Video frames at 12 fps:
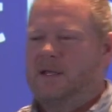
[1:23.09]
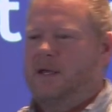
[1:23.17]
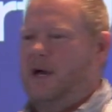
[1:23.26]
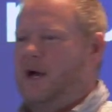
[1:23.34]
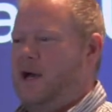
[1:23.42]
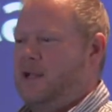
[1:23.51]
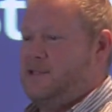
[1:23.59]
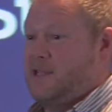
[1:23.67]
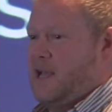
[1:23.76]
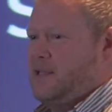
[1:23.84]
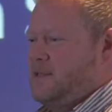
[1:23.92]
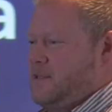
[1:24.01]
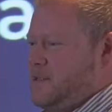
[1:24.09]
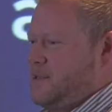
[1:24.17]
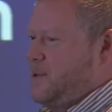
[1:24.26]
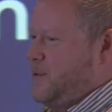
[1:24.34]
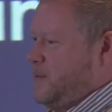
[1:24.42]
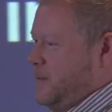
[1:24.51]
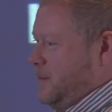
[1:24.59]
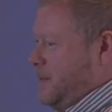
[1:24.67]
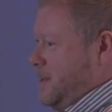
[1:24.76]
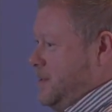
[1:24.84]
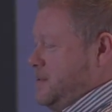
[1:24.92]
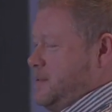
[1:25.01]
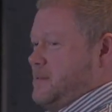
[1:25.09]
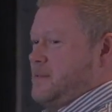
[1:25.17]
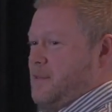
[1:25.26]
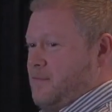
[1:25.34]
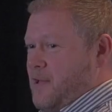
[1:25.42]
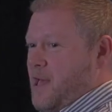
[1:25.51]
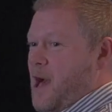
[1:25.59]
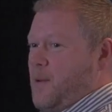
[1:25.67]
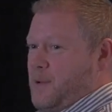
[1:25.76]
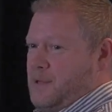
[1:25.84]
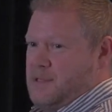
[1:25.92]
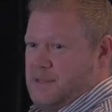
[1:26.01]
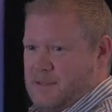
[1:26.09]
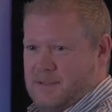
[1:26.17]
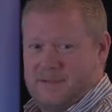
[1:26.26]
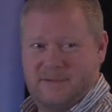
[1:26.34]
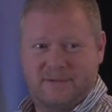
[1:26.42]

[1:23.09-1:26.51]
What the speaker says: to get into this school. And it's 3 hours